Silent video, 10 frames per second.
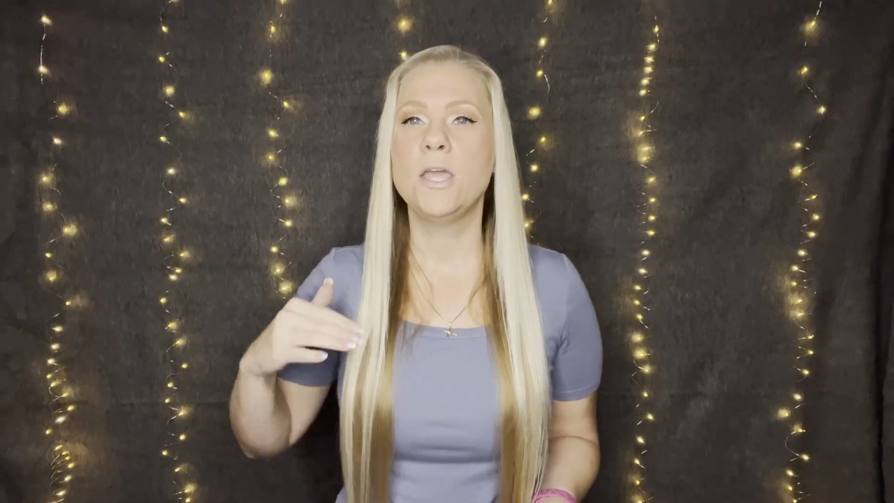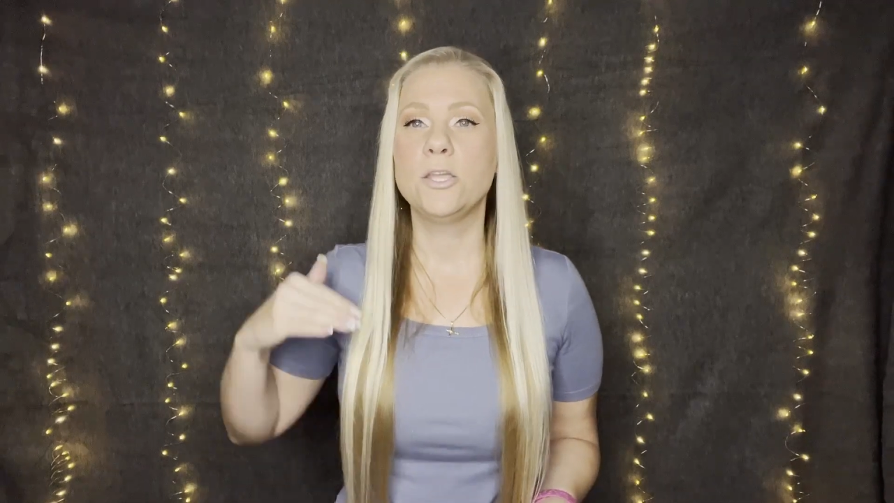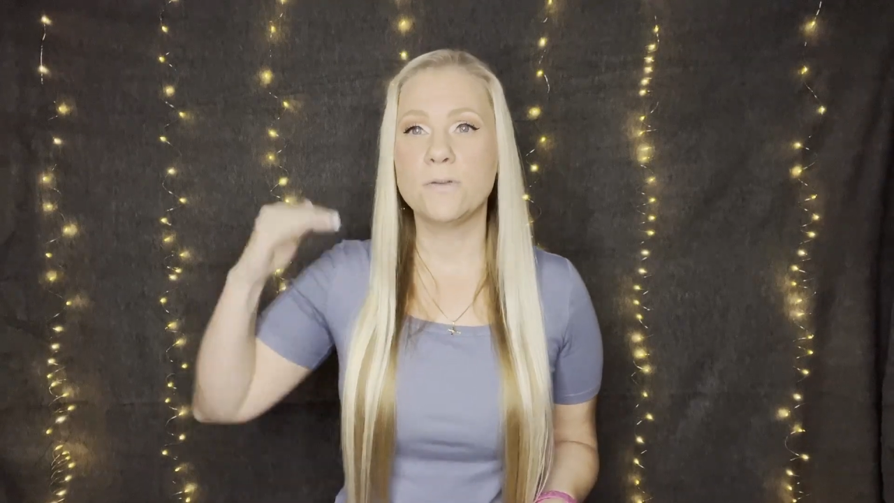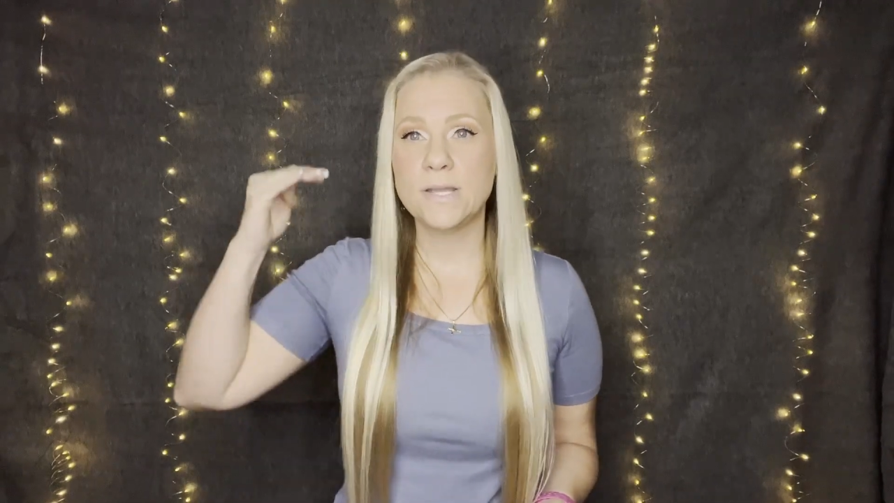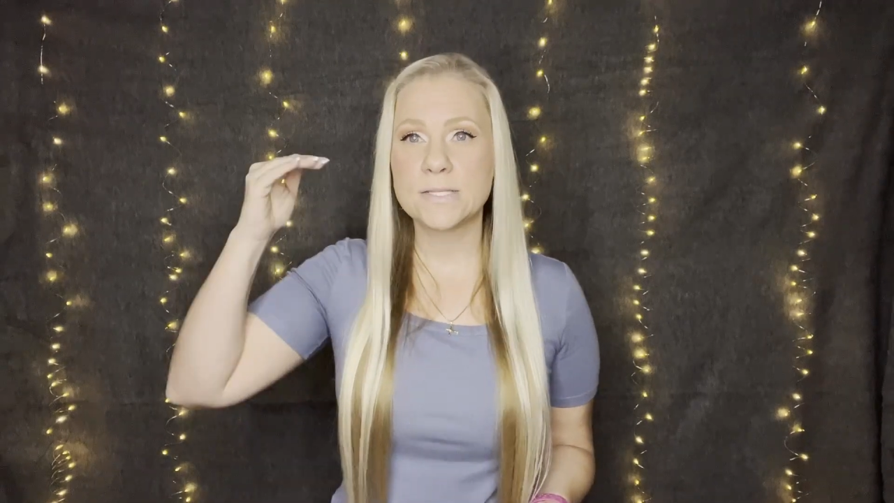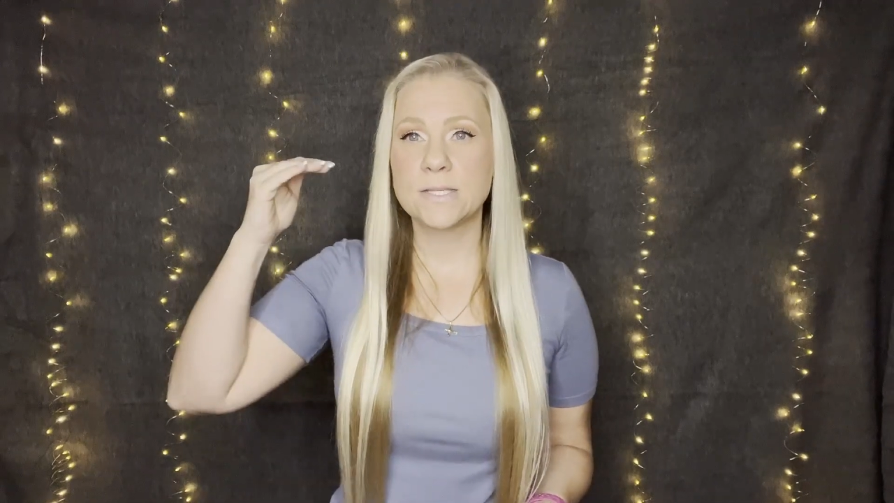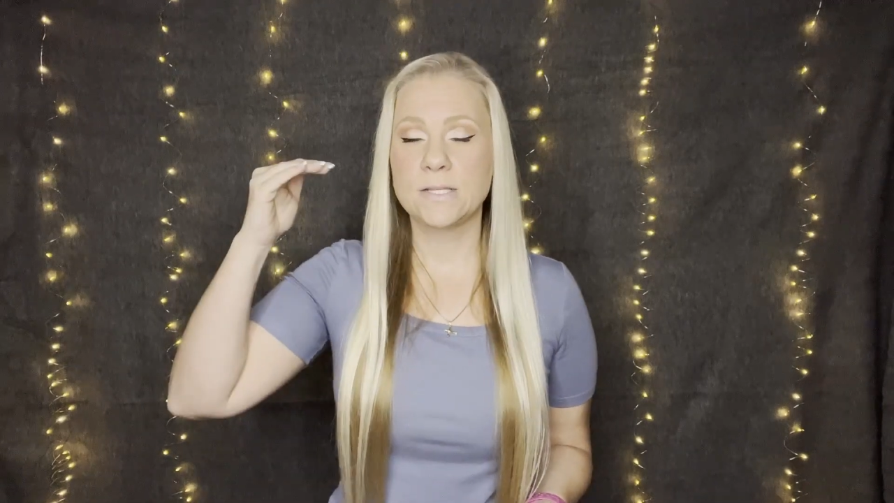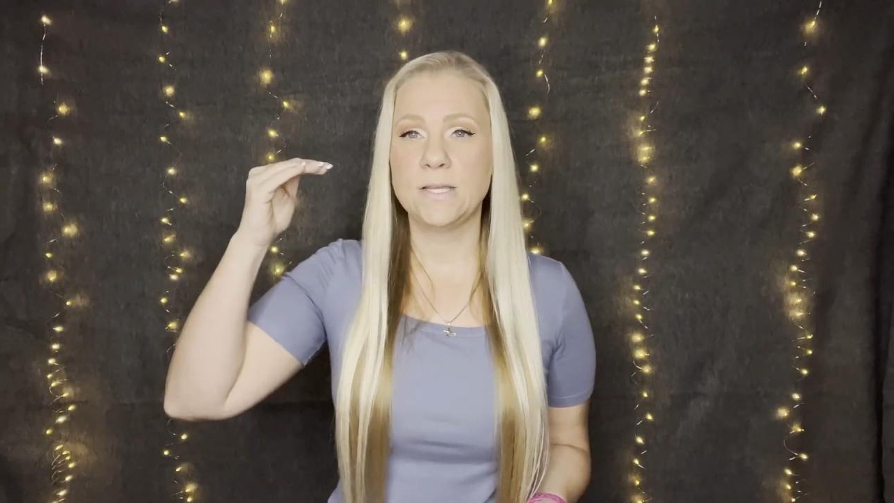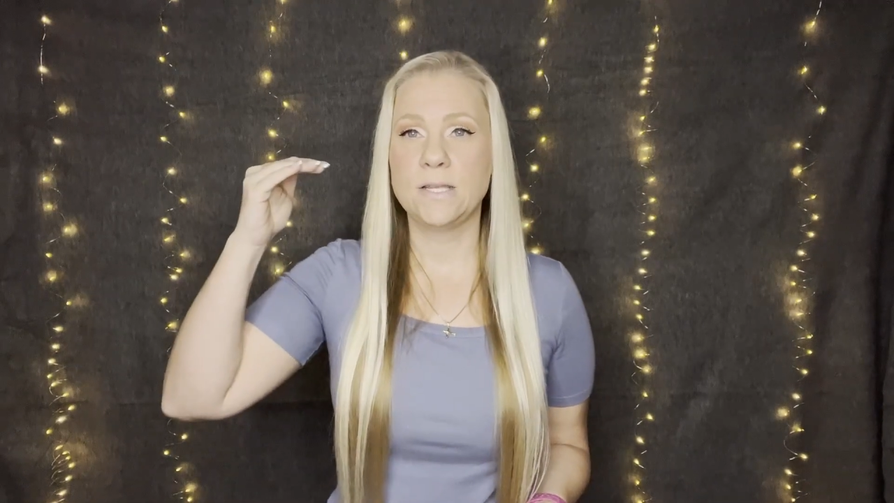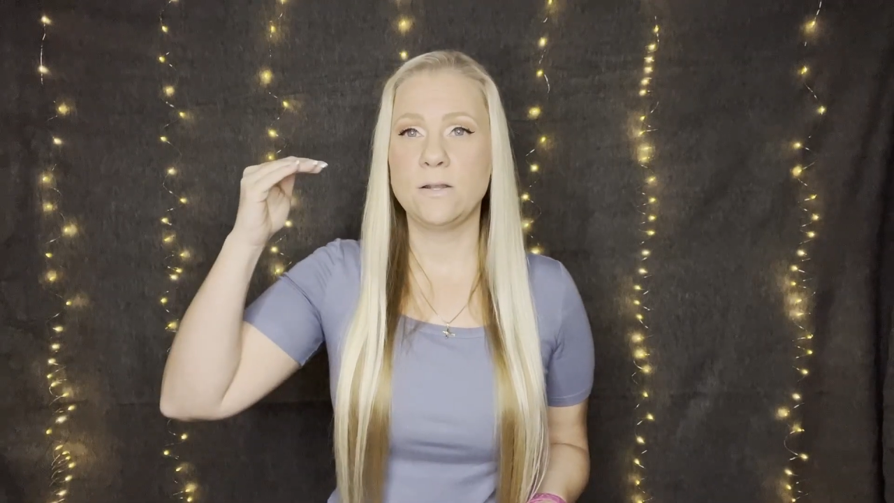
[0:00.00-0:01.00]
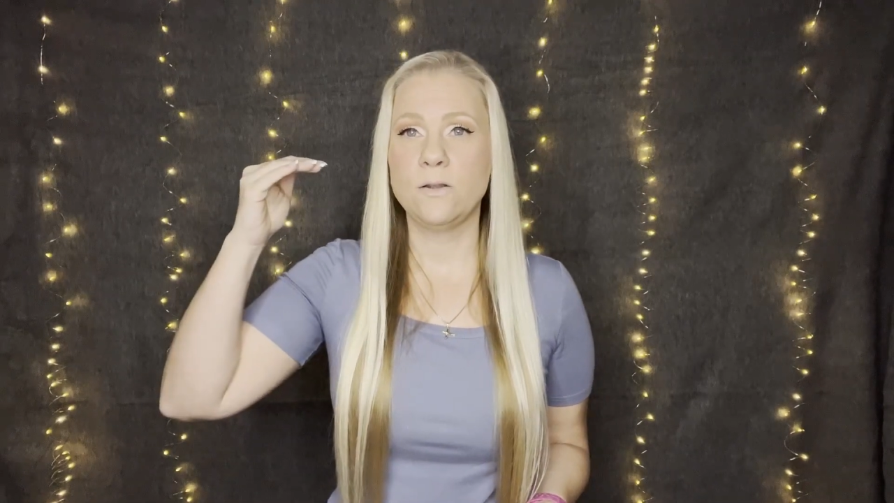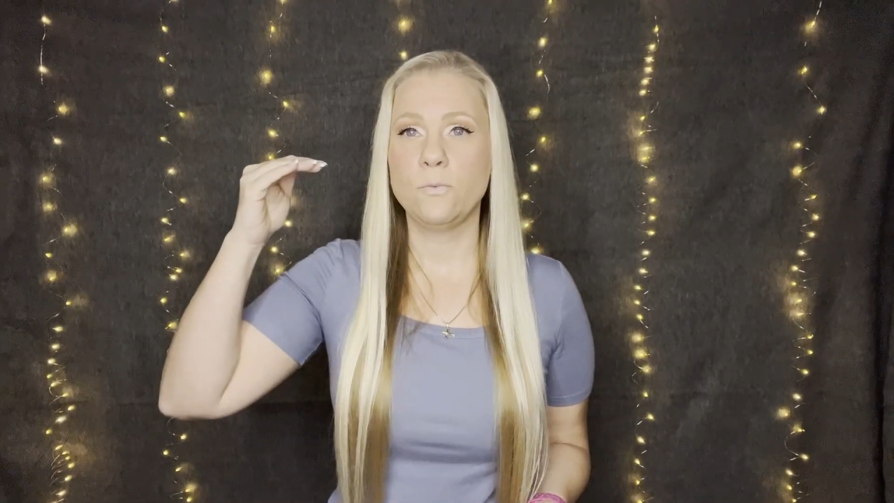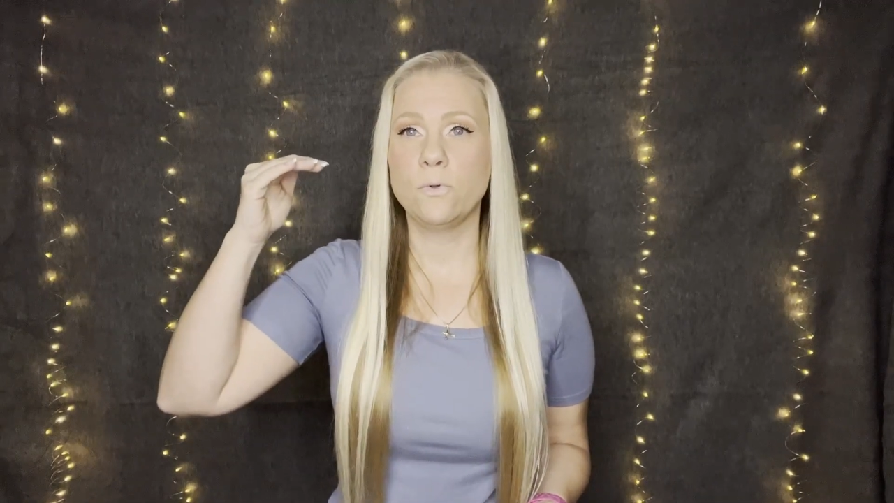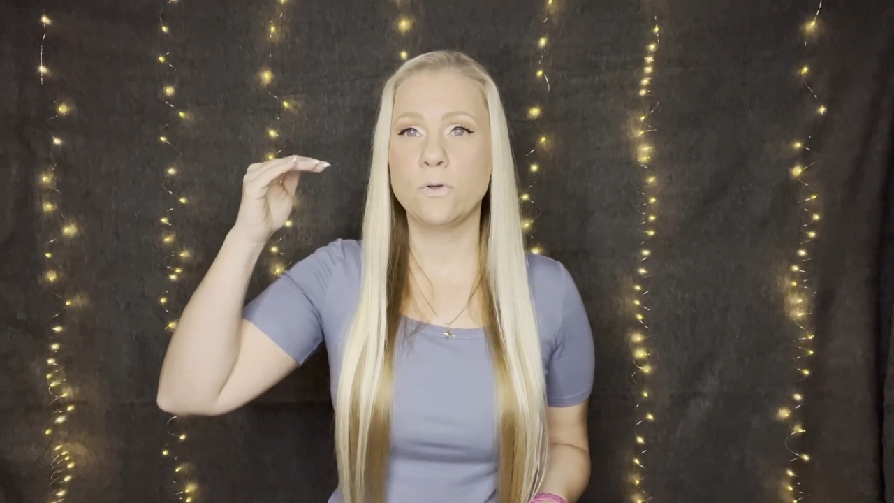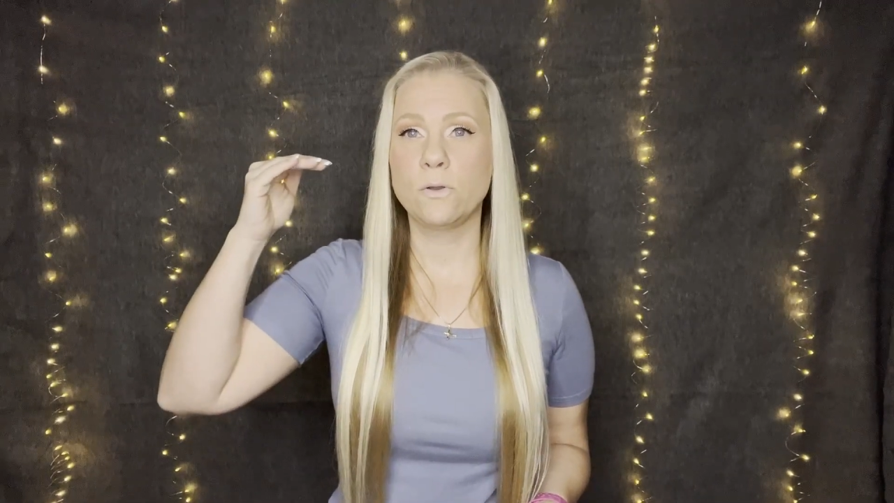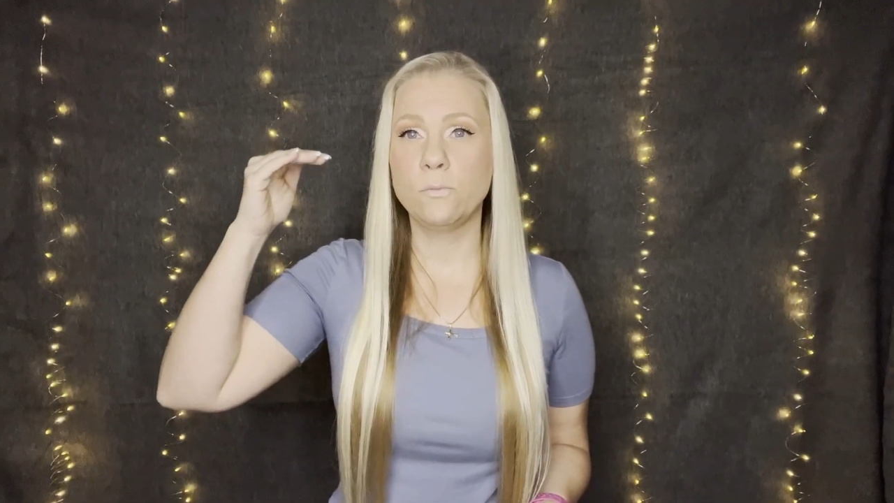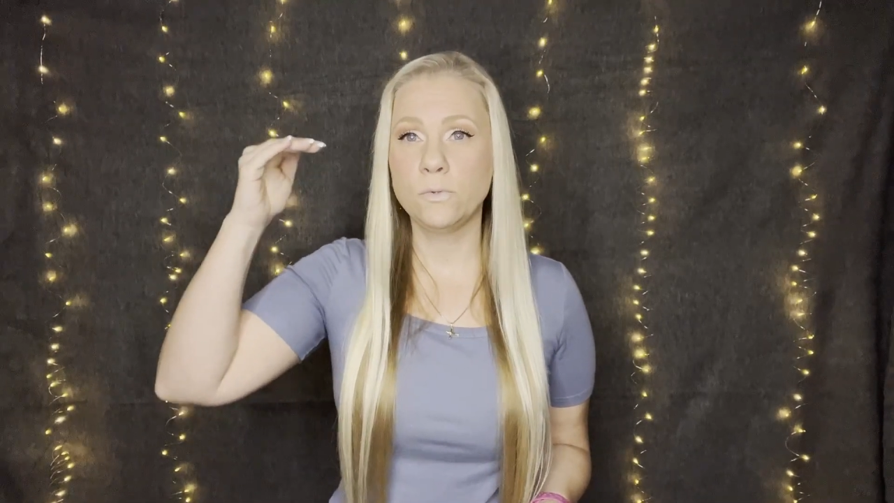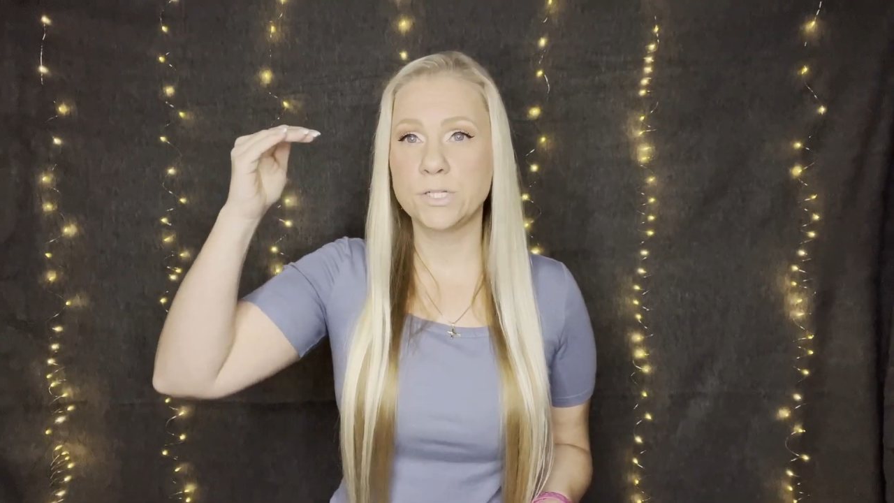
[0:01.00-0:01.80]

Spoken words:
your insulin will